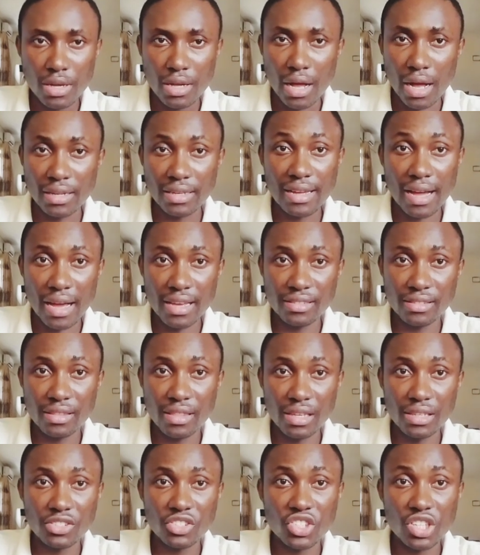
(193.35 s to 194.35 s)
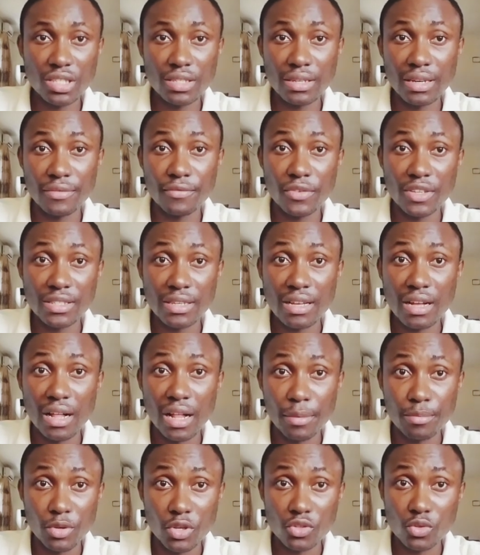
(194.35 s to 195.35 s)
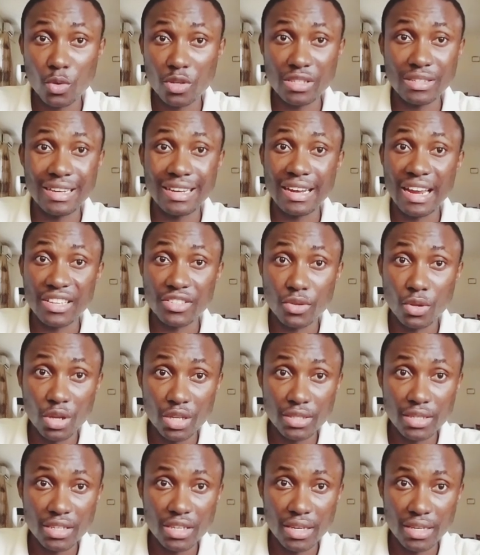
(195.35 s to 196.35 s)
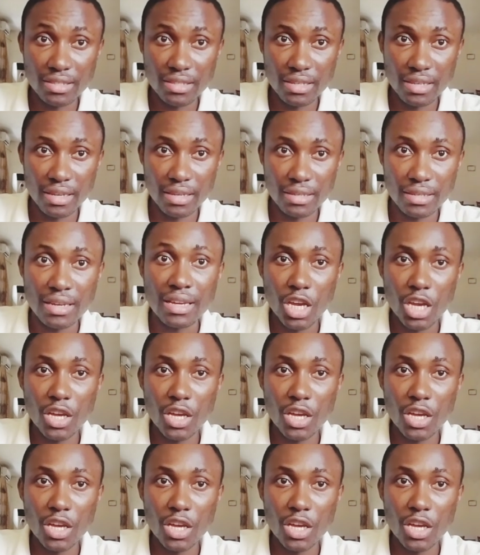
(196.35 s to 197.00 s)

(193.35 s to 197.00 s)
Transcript: And guys, this cheating and physical abuse wasn't an isolated incident.